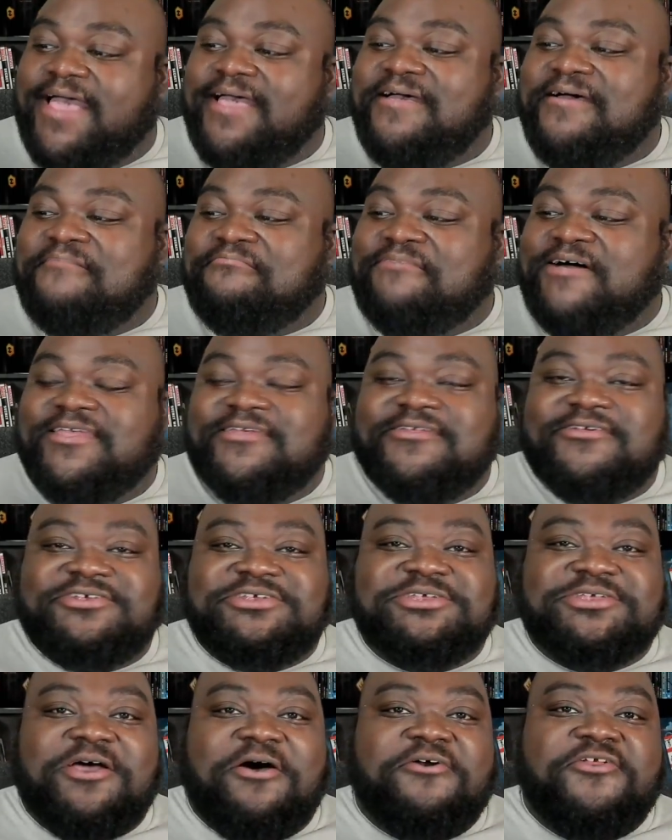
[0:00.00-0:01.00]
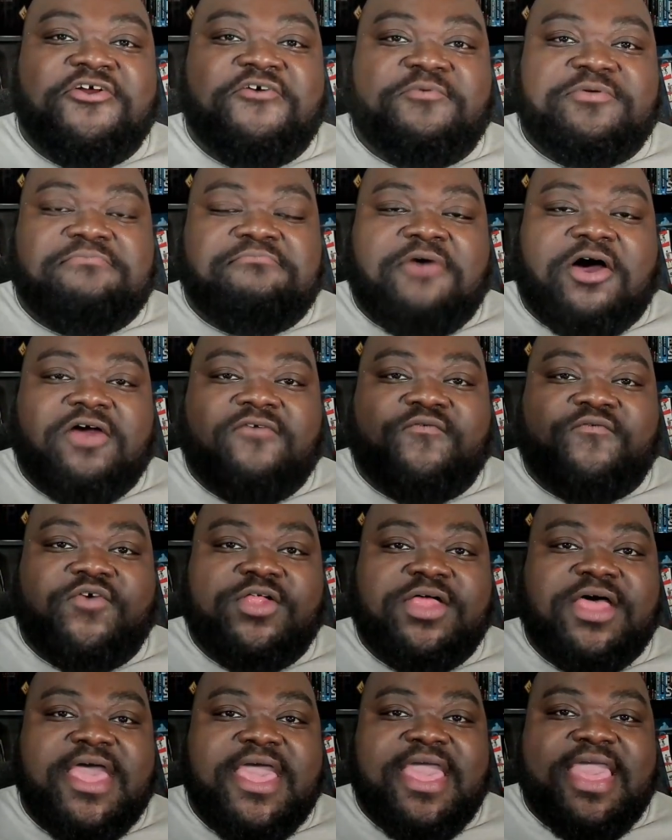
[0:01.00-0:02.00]
But she's going over to
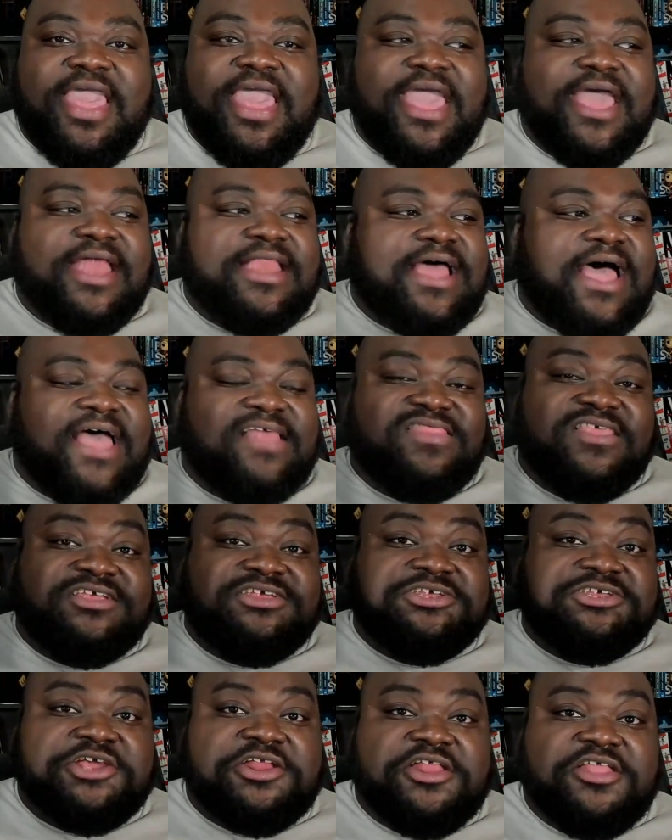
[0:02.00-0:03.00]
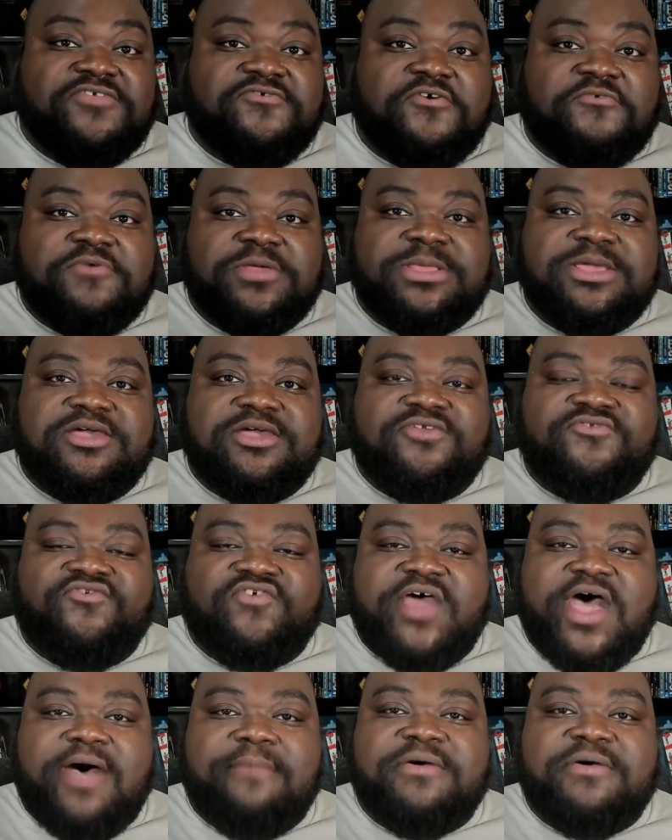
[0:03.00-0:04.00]
Marvel, and I think she's going to do a really good
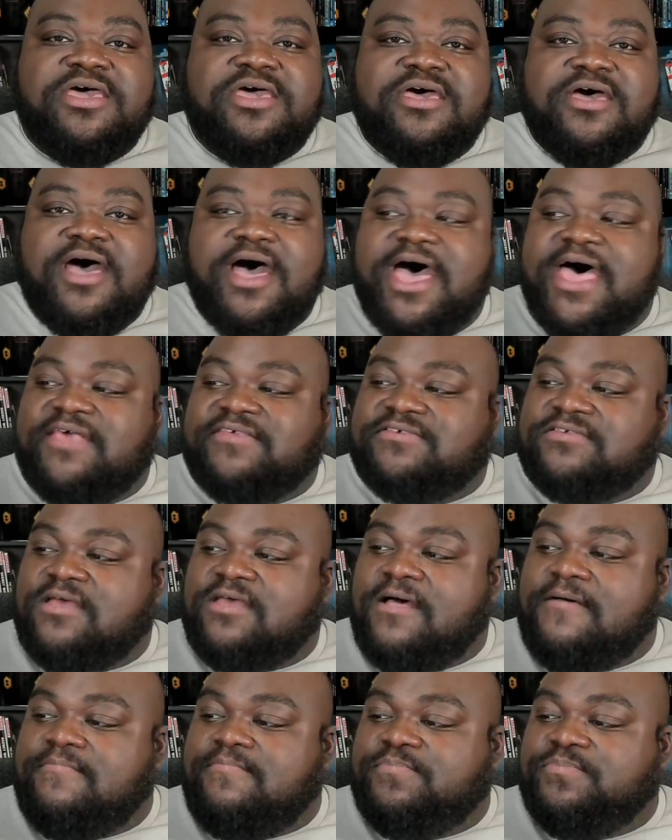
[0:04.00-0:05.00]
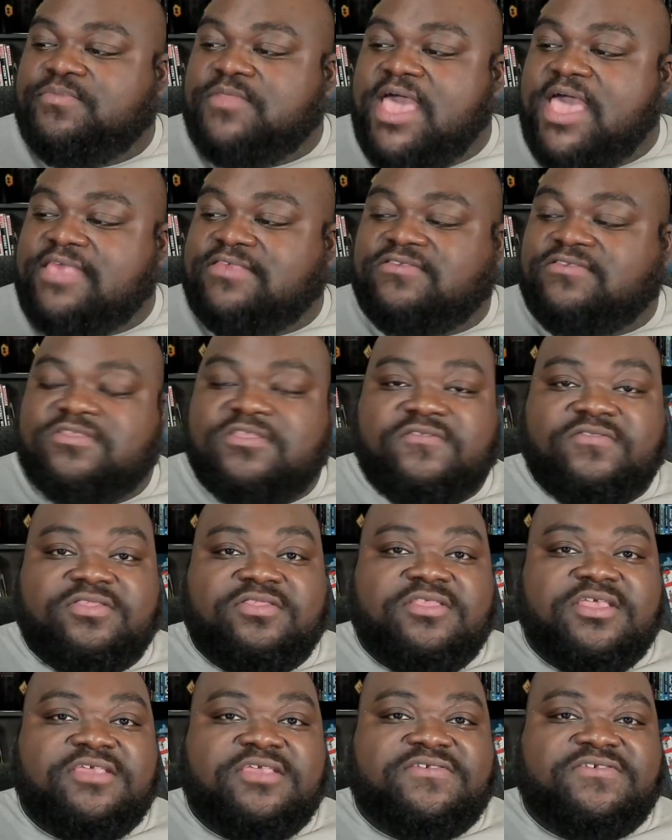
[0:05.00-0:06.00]
job as
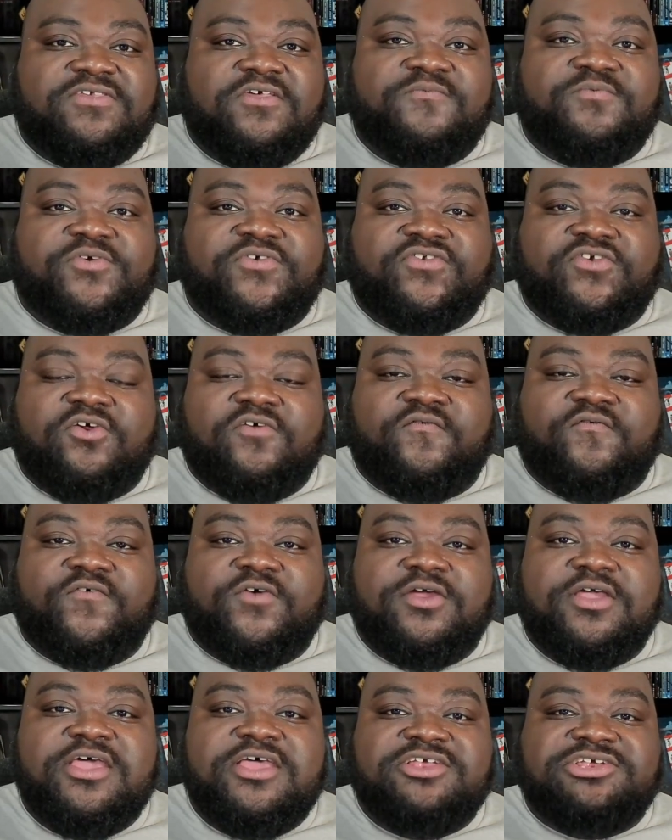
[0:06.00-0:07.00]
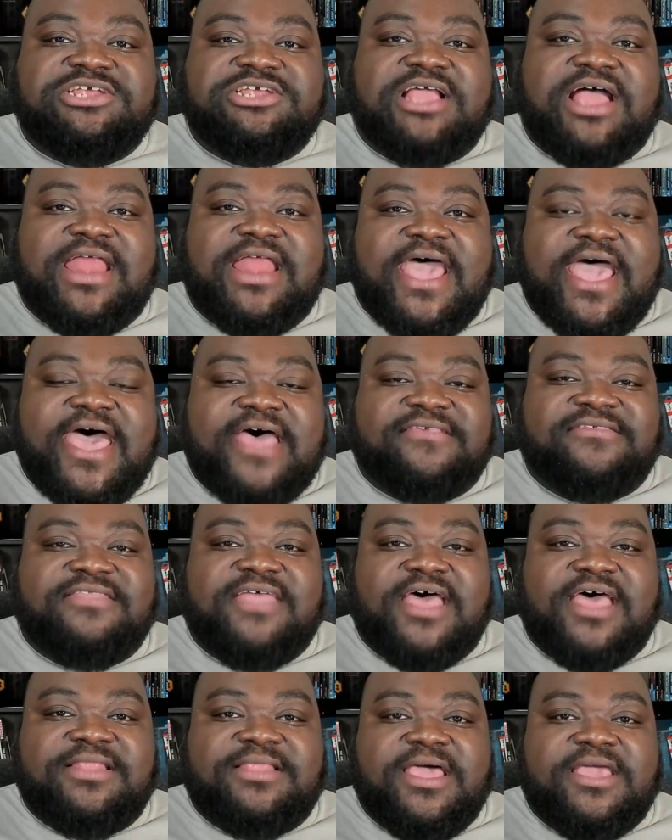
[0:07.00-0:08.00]
the Silver Surfer. She kind of has
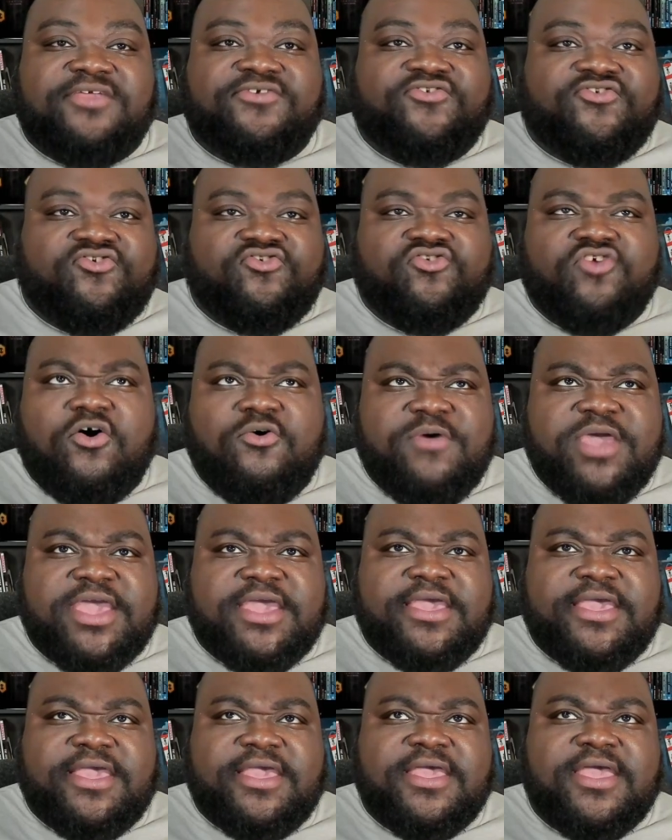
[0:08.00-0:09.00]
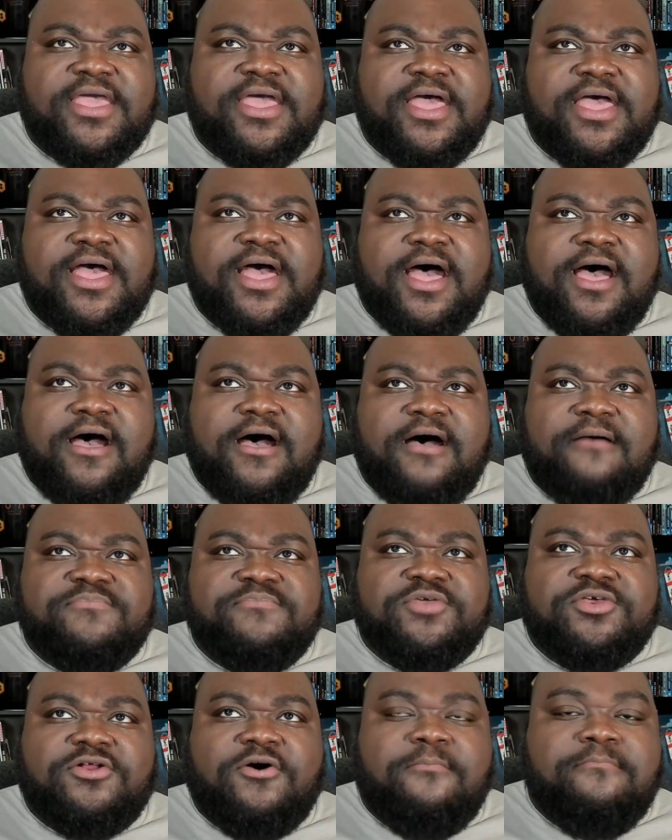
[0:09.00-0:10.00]
that like stoic,
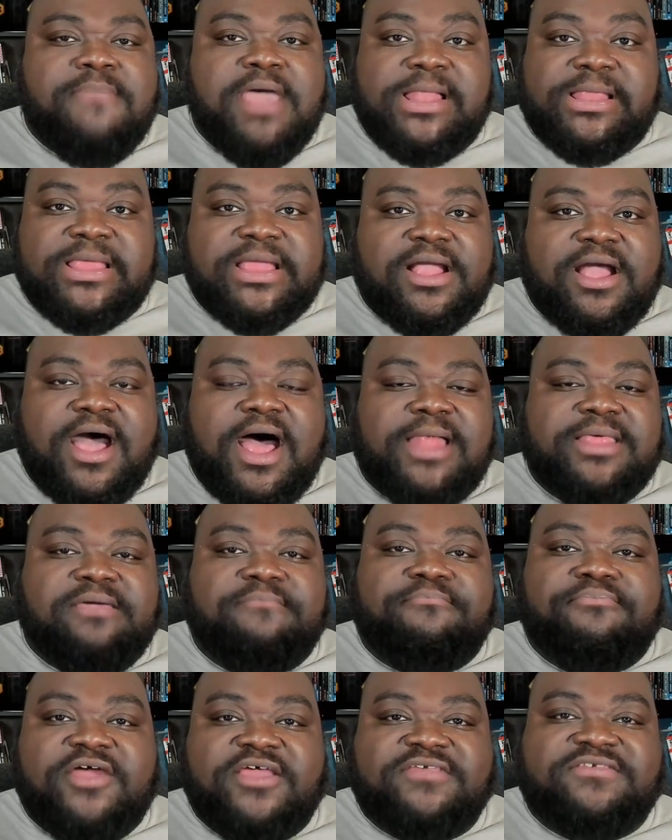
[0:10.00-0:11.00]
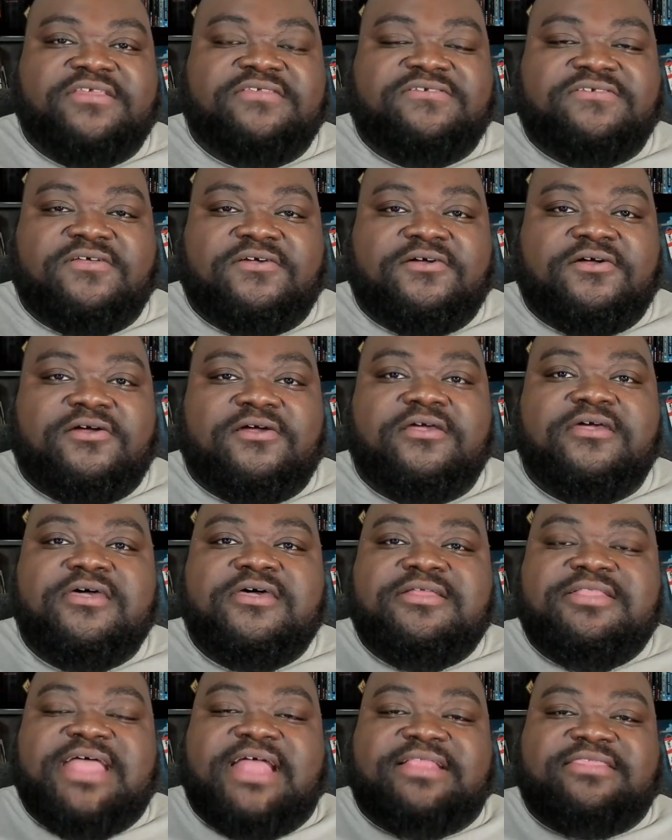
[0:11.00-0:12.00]
melancholy presence to her
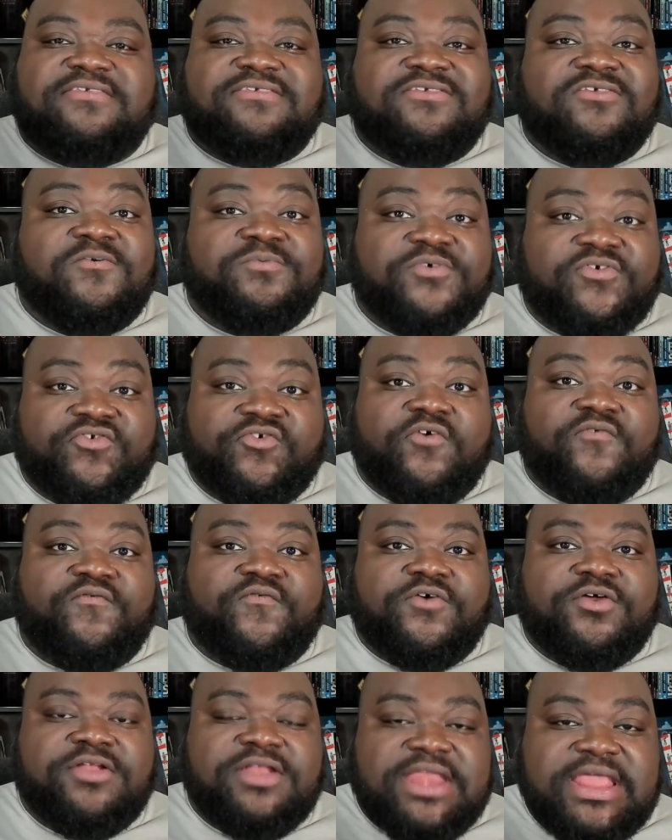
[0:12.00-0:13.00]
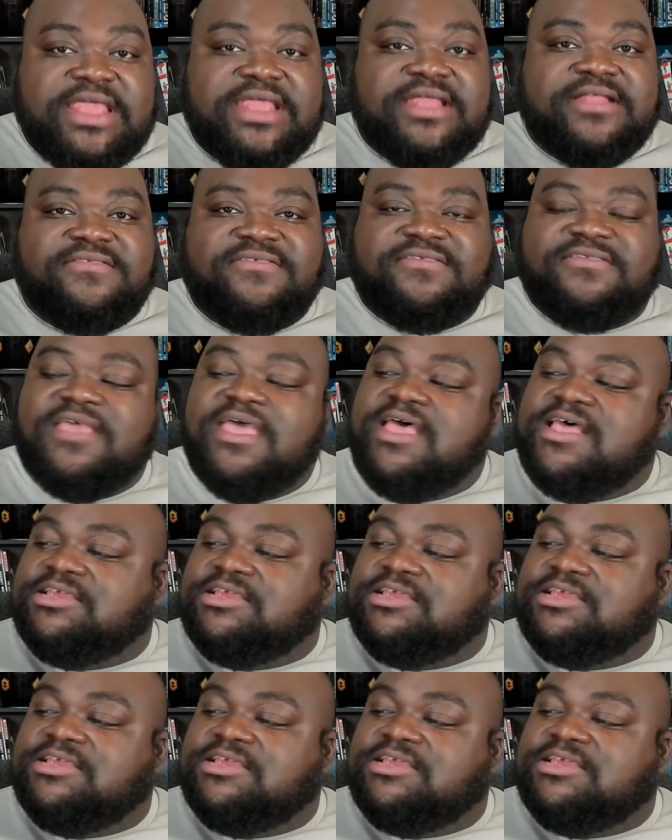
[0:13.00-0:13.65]
that the Silver Surfer needs.